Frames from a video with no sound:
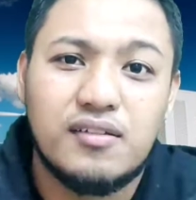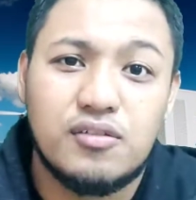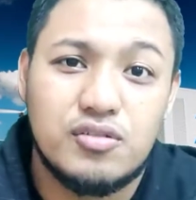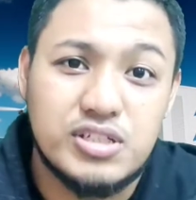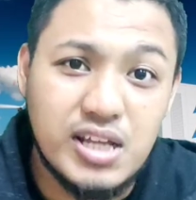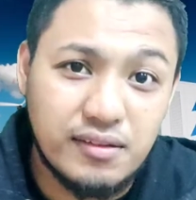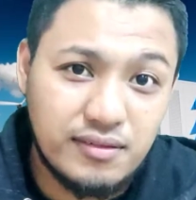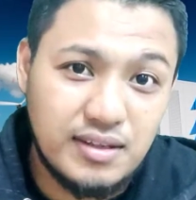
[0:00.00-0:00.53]
So
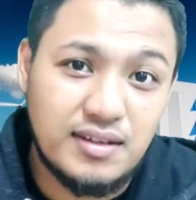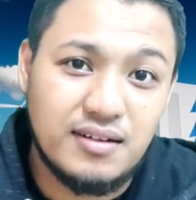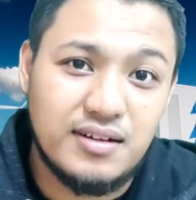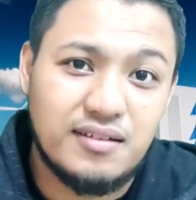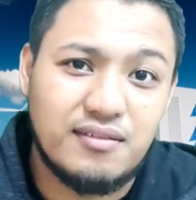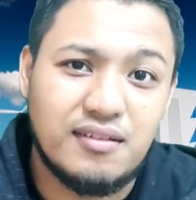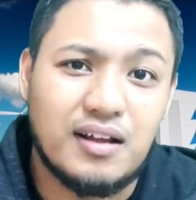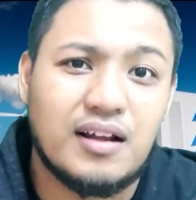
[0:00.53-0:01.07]
just
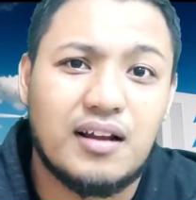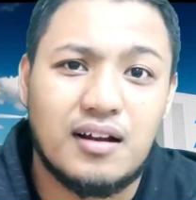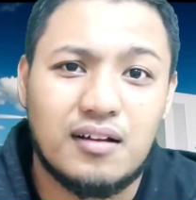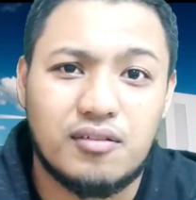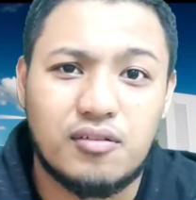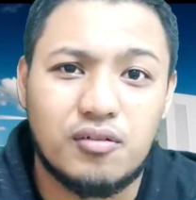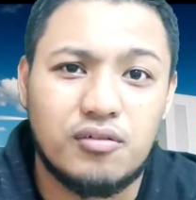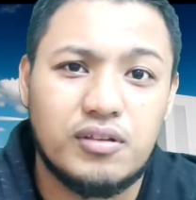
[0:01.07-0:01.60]
increase,
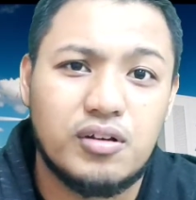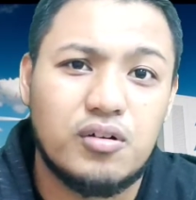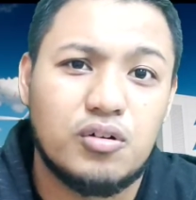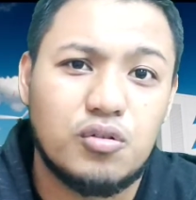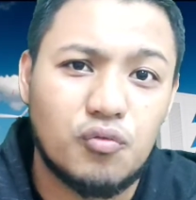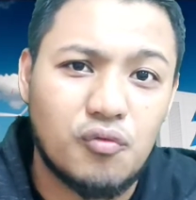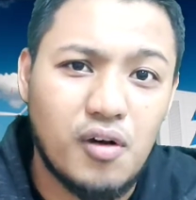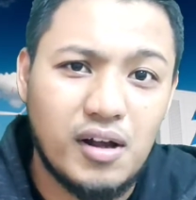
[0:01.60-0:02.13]
so 0
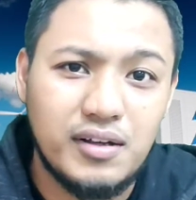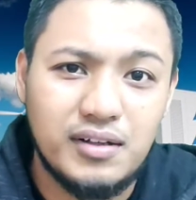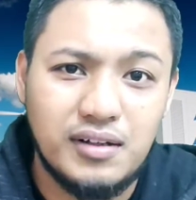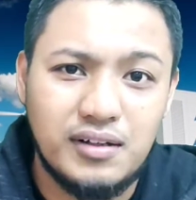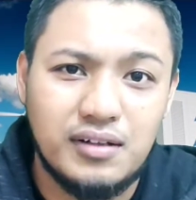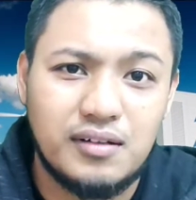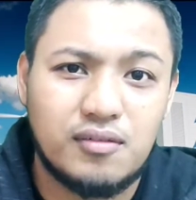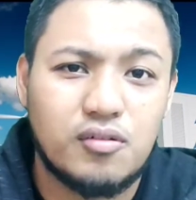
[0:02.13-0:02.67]
to 1,
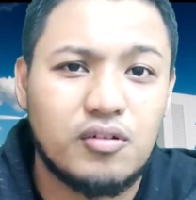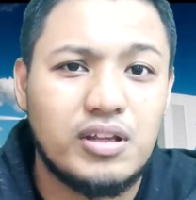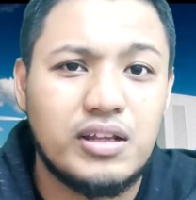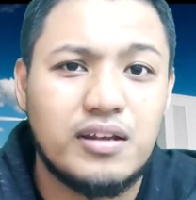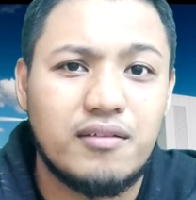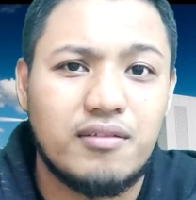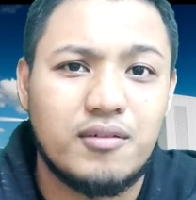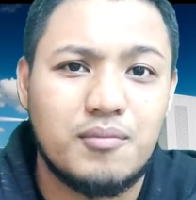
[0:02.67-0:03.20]
so
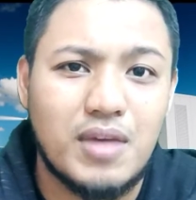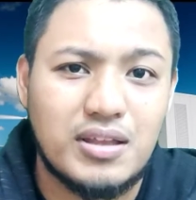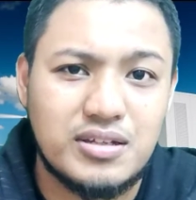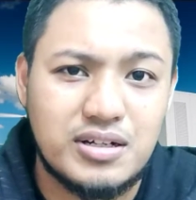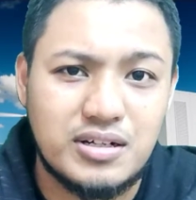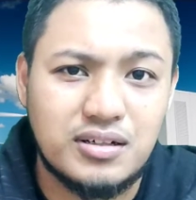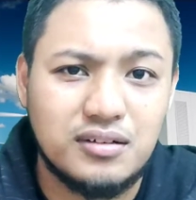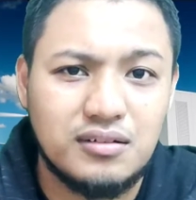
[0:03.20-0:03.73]
it is
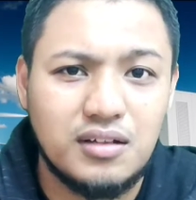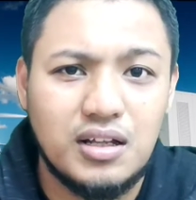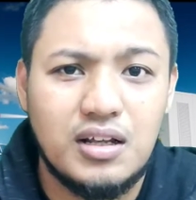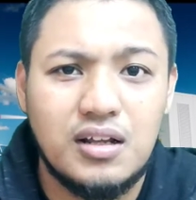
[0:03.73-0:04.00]
symmetrical.